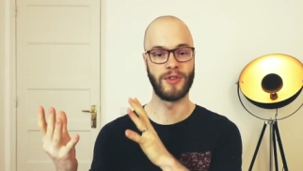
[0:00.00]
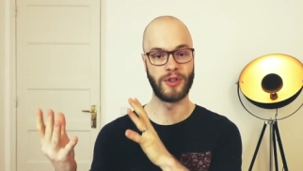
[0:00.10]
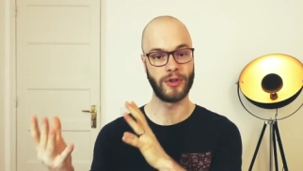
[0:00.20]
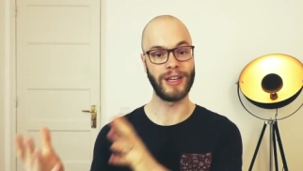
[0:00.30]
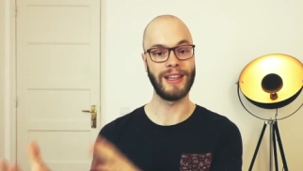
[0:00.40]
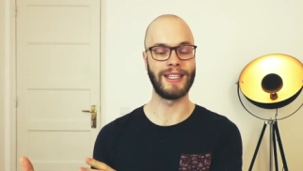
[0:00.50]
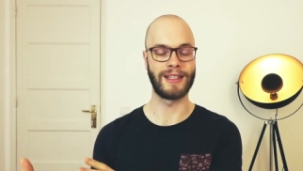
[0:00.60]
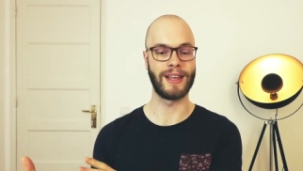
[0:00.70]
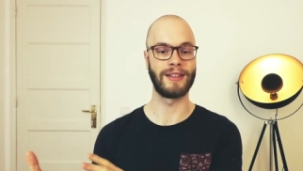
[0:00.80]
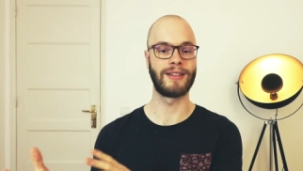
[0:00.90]
doing these
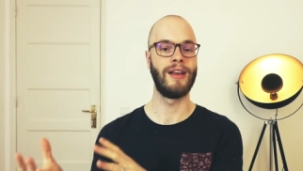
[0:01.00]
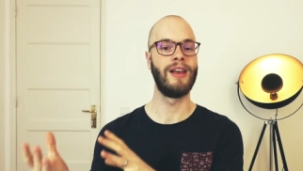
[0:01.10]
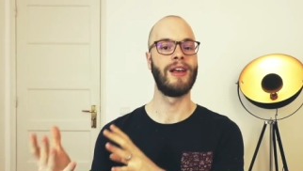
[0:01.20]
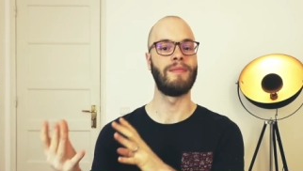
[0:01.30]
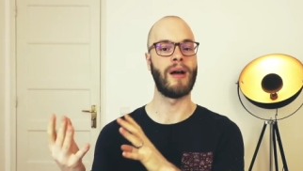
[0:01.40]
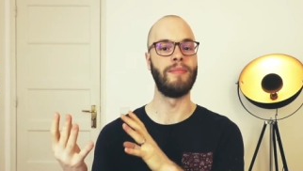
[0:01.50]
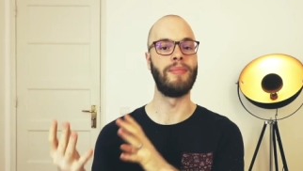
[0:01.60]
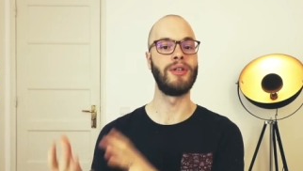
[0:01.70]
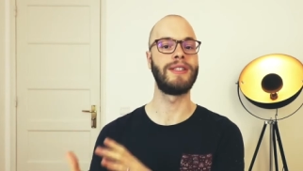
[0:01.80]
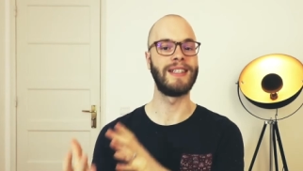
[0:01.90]
things, my
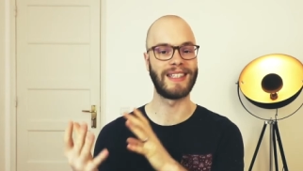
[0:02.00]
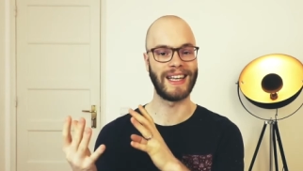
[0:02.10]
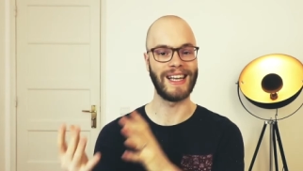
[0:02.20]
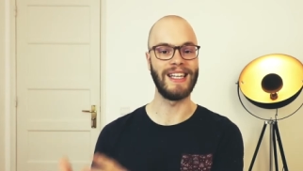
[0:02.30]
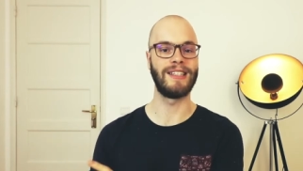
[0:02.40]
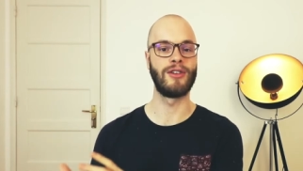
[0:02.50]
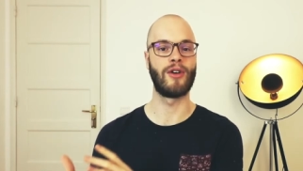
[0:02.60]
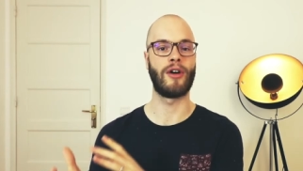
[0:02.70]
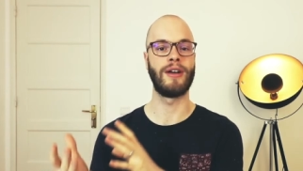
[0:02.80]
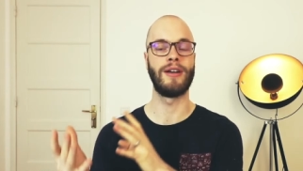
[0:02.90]
business isn't
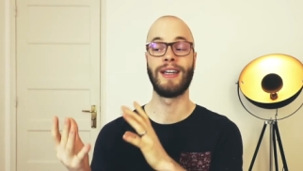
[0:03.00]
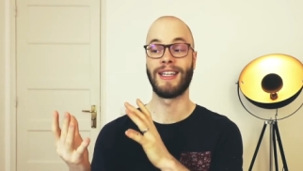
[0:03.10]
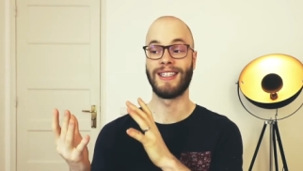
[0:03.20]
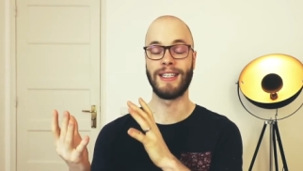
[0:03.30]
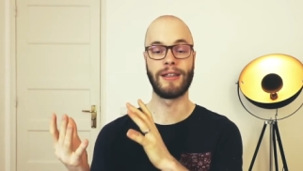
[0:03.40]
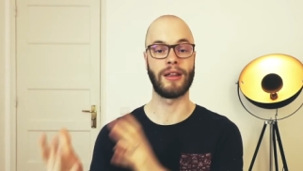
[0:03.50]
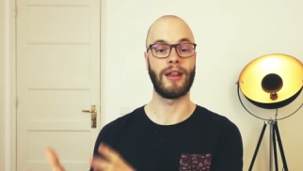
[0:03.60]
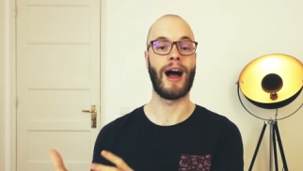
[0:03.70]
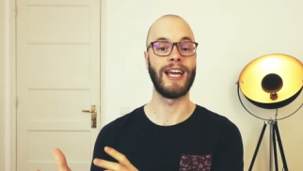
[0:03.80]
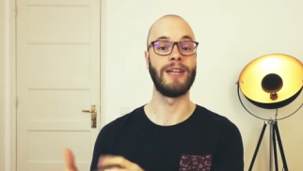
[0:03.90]
gonna
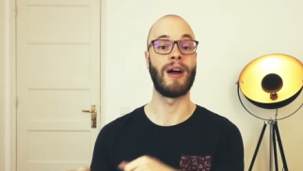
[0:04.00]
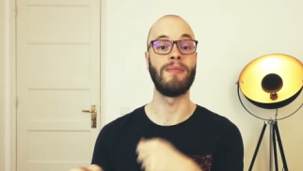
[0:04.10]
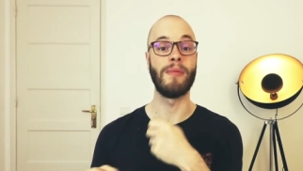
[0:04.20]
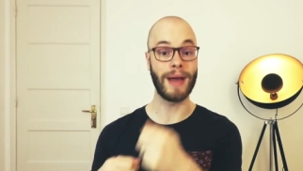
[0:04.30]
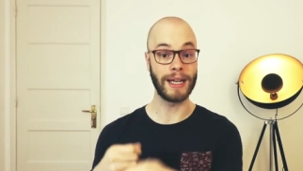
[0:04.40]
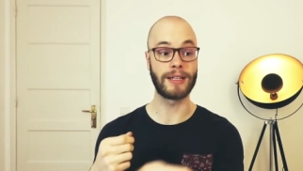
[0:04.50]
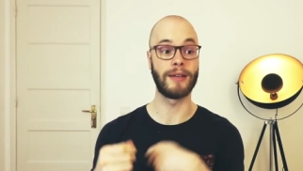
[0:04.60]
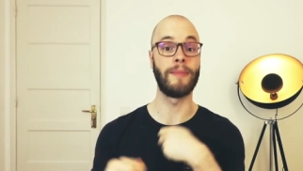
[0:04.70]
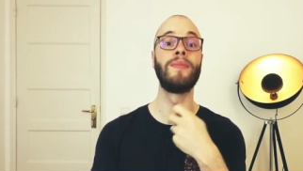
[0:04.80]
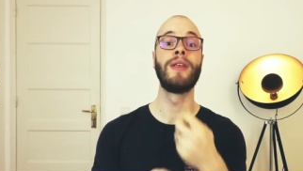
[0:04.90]
decline. My
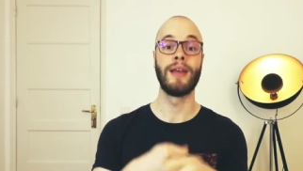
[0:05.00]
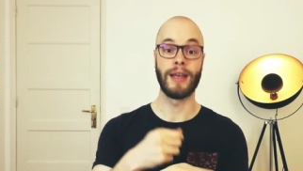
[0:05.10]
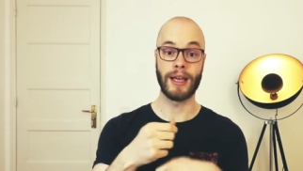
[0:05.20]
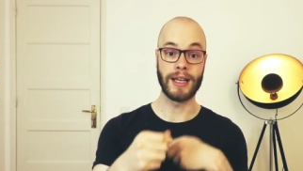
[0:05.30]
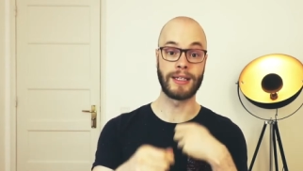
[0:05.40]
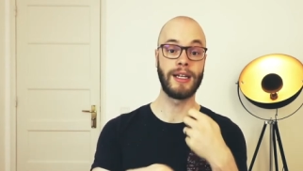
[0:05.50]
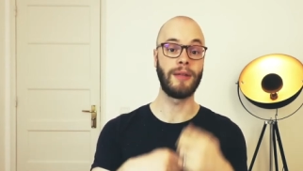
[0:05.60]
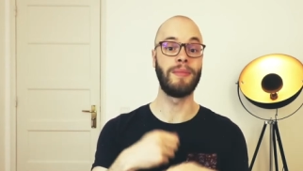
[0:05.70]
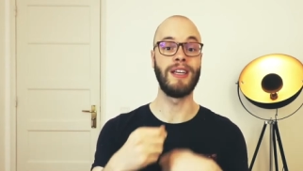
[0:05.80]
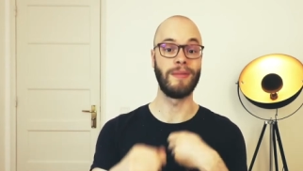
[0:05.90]
momentum is
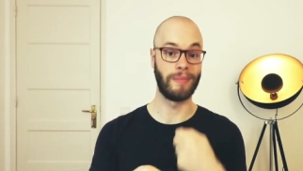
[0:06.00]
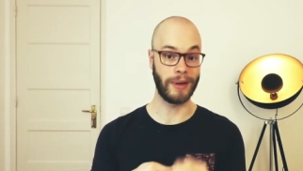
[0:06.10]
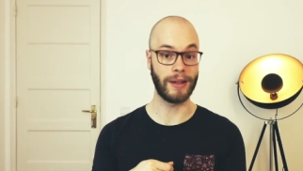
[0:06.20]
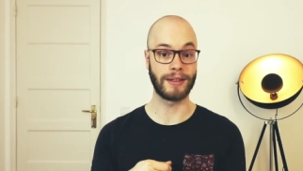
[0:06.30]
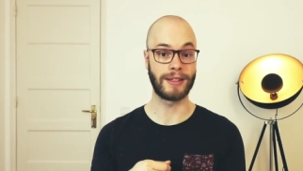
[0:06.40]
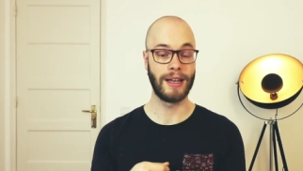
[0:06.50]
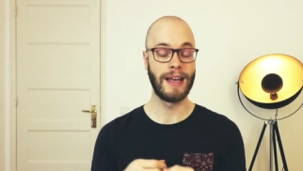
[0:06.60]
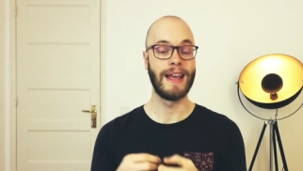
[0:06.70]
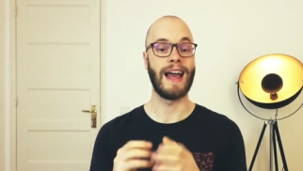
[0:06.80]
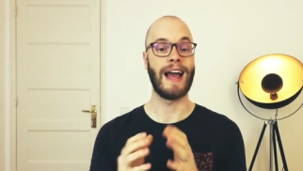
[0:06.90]
still being built
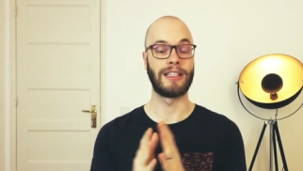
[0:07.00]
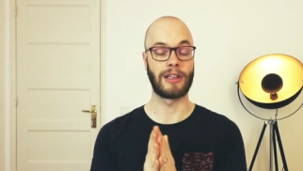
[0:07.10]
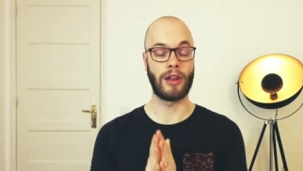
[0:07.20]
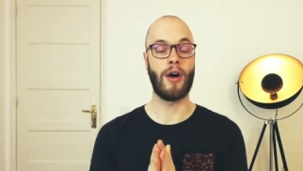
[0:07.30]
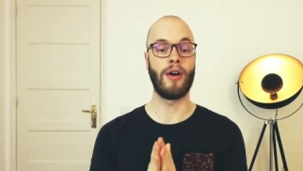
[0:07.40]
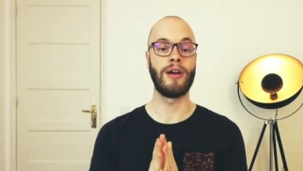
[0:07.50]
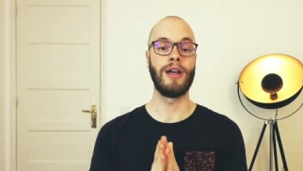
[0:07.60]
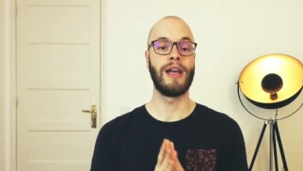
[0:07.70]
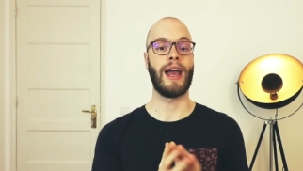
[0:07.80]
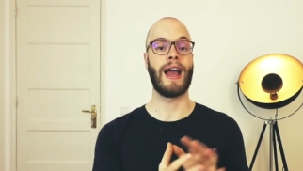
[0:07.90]
as
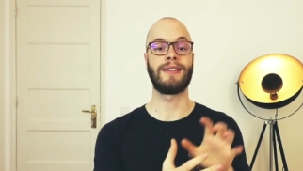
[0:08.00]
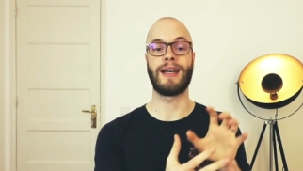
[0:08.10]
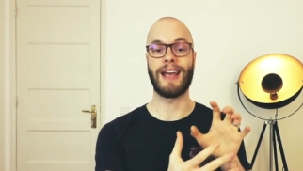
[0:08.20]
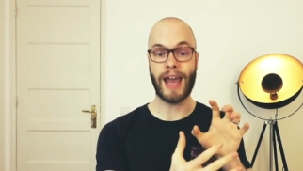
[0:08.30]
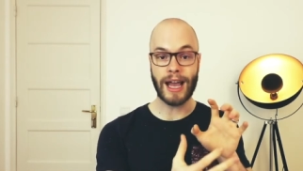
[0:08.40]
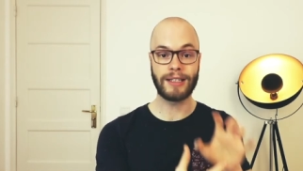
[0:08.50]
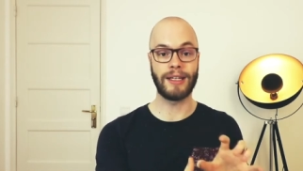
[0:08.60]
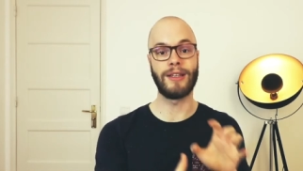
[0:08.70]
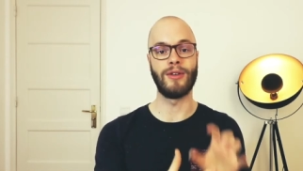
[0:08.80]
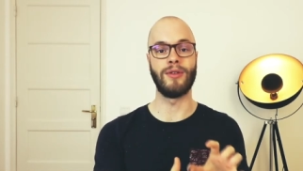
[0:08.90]
long as I
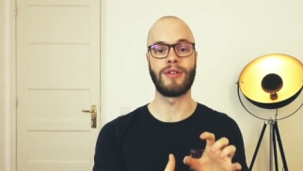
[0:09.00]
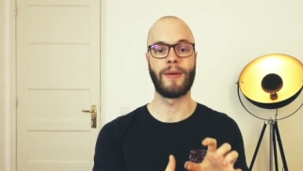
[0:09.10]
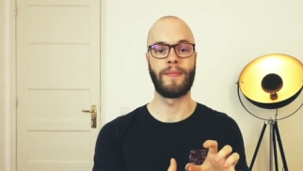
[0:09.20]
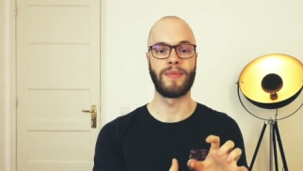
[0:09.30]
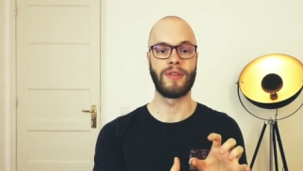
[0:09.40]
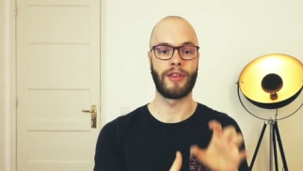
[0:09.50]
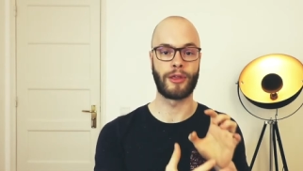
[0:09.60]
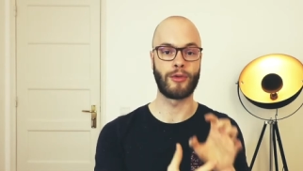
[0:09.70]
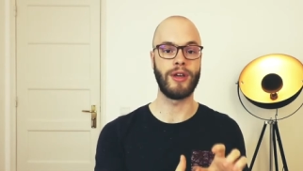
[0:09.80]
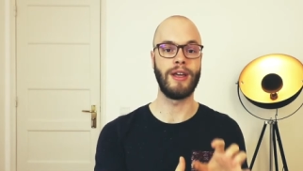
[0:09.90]
execute the
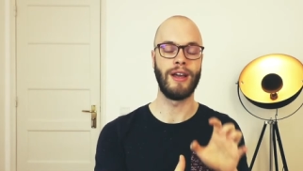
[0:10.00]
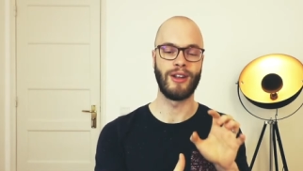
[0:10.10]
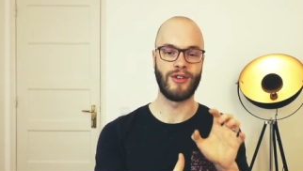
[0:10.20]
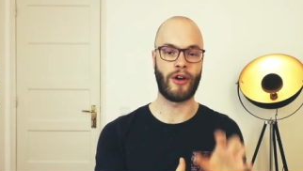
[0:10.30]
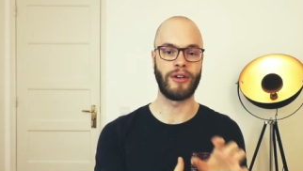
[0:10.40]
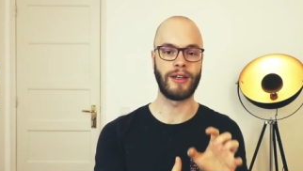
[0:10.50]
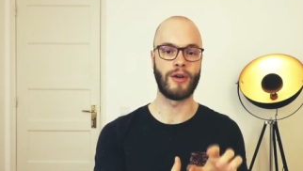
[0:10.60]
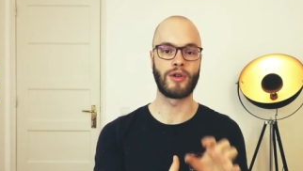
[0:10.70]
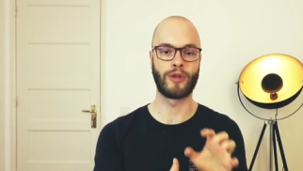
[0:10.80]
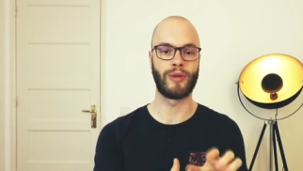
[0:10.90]
three
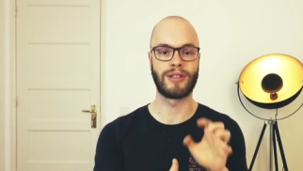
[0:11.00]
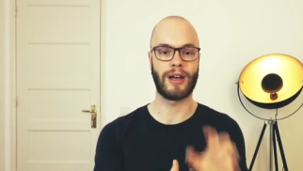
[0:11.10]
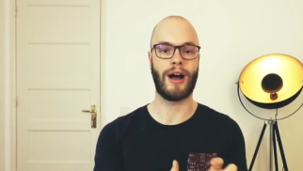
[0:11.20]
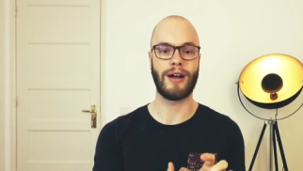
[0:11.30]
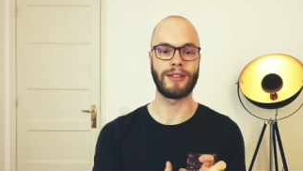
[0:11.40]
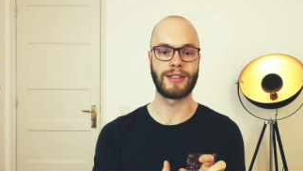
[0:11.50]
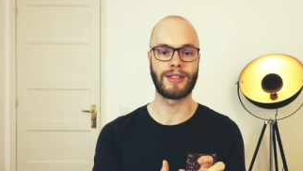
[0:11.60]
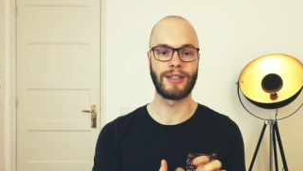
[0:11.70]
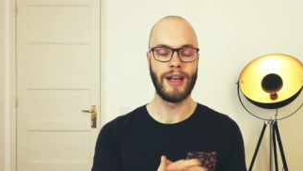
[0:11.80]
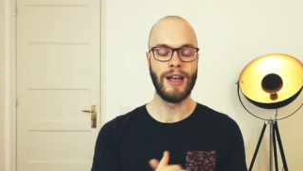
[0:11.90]
non-negotiable
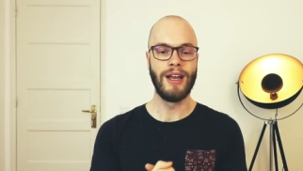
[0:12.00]
tasks.